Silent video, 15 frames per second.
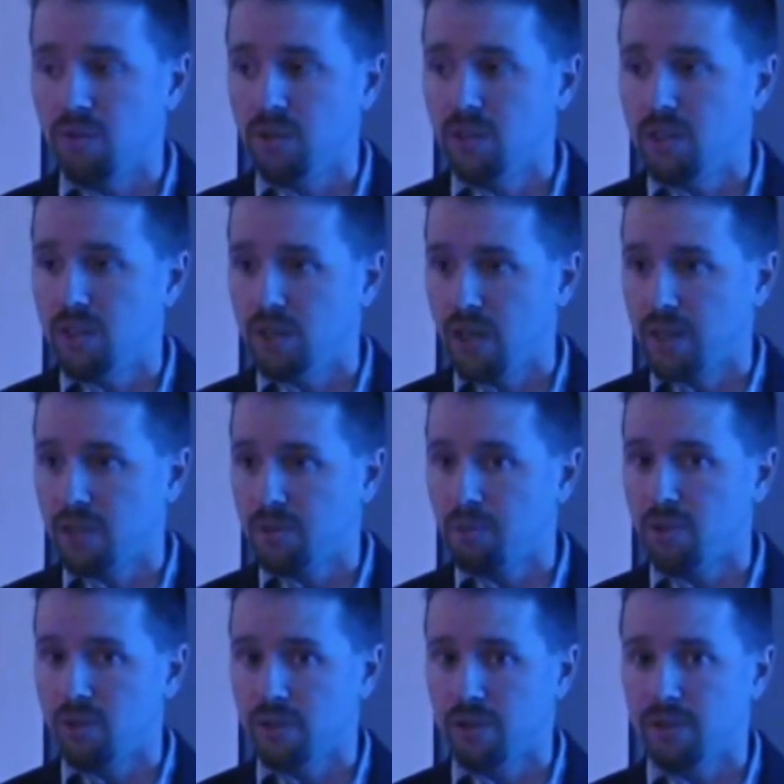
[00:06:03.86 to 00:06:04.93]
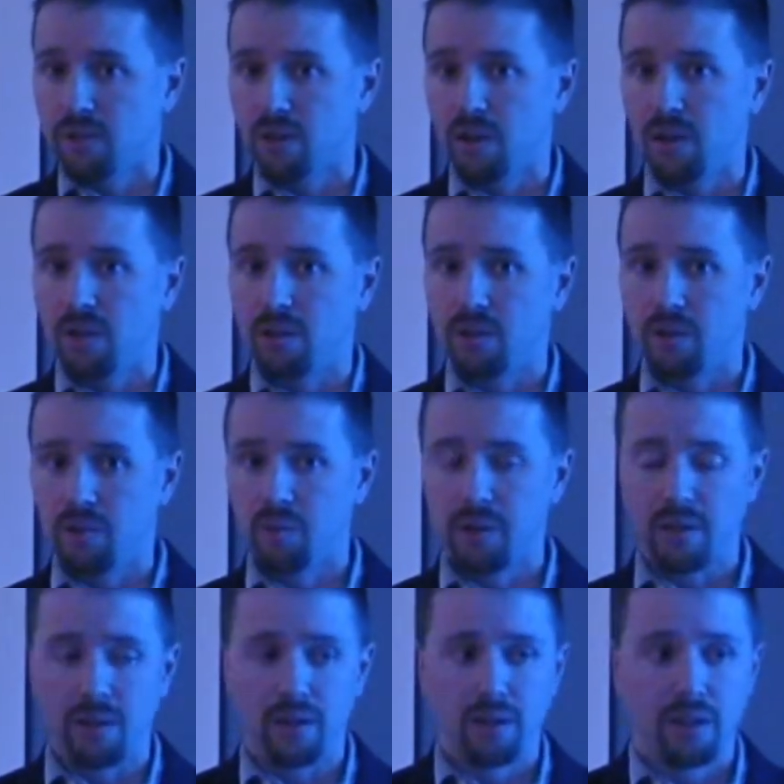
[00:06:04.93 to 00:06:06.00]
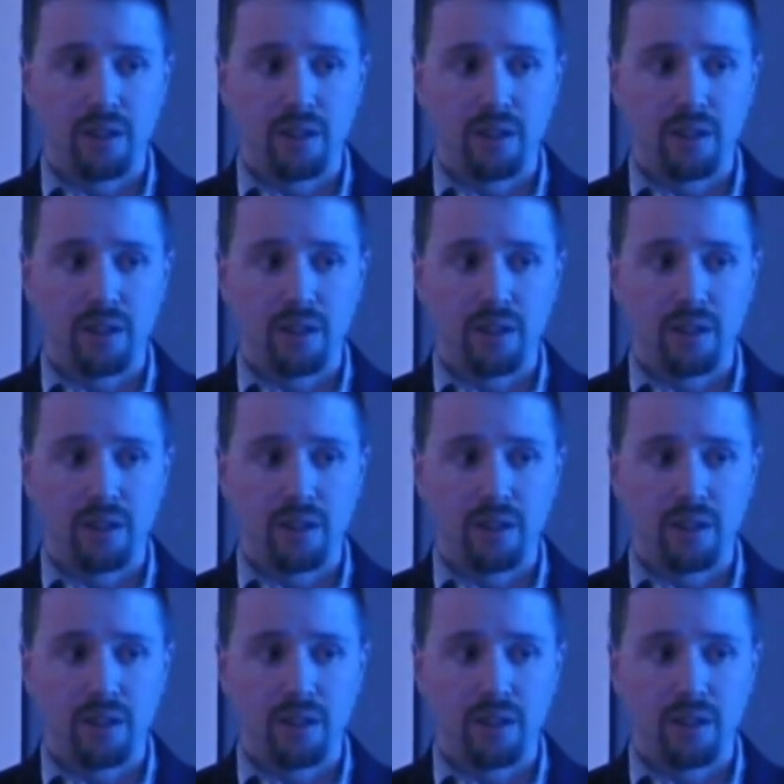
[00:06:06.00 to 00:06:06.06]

really nice points that we